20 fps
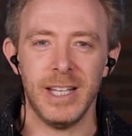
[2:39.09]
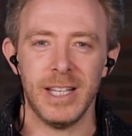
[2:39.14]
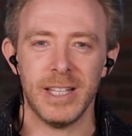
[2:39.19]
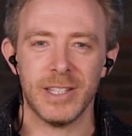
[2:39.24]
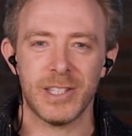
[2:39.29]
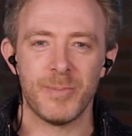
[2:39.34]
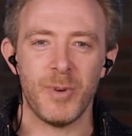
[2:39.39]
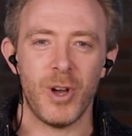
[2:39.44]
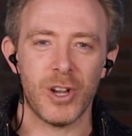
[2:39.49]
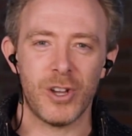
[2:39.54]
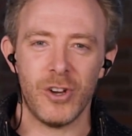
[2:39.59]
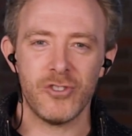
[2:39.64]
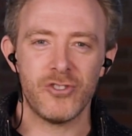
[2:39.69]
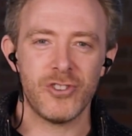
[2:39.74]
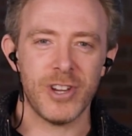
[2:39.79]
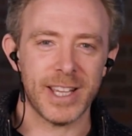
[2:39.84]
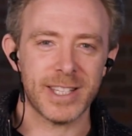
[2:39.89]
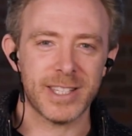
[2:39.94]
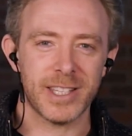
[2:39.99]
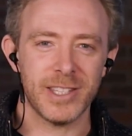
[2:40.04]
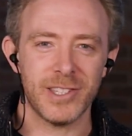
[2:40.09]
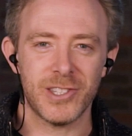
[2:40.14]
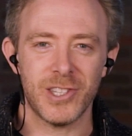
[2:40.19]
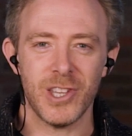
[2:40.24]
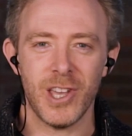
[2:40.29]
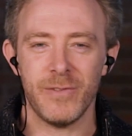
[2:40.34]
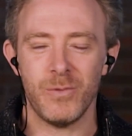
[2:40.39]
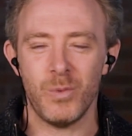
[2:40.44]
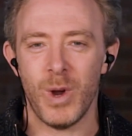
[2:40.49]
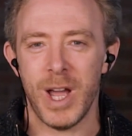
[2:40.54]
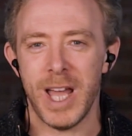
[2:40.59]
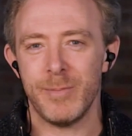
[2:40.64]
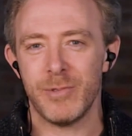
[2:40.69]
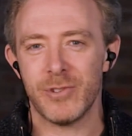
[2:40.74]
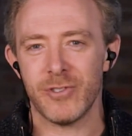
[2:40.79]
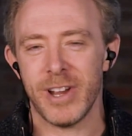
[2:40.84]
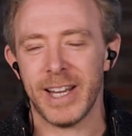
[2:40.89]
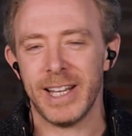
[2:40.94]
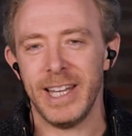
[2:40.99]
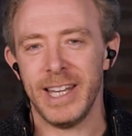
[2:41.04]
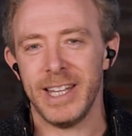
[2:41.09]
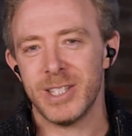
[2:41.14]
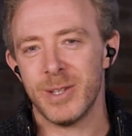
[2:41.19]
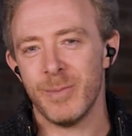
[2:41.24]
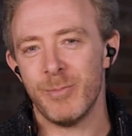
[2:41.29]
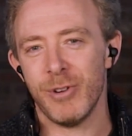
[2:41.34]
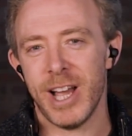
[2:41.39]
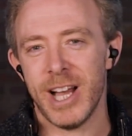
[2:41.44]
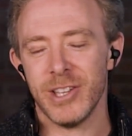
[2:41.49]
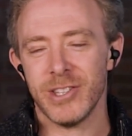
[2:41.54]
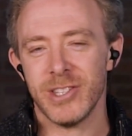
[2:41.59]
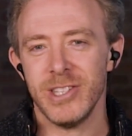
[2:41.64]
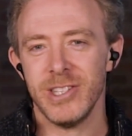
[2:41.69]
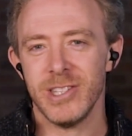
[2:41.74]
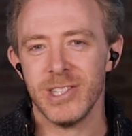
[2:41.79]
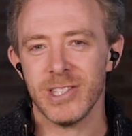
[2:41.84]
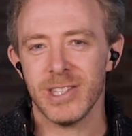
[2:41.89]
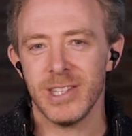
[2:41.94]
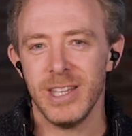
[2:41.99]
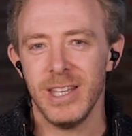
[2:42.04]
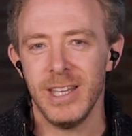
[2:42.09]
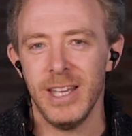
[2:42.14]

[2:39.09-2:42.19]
Smart contracts can serve web directly into browsers.